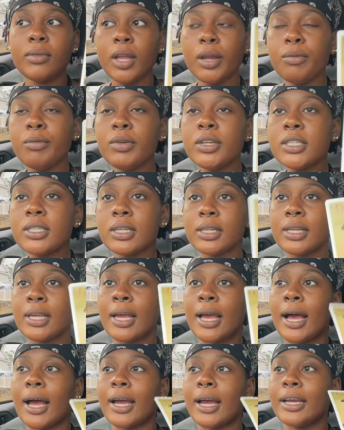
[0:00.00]

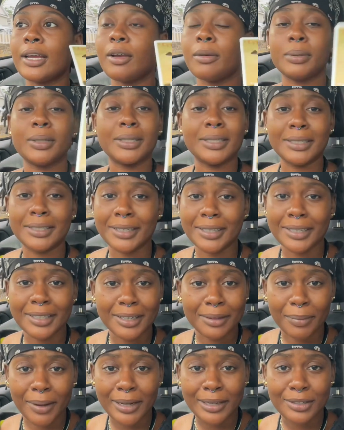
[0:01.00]
recently I completely
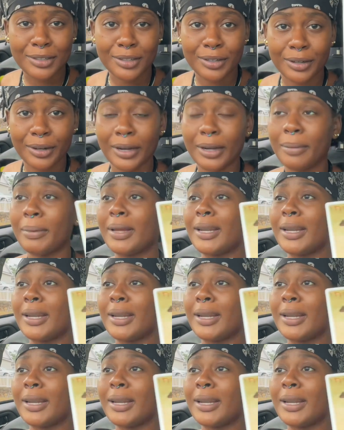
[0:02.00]
deleted my Instagram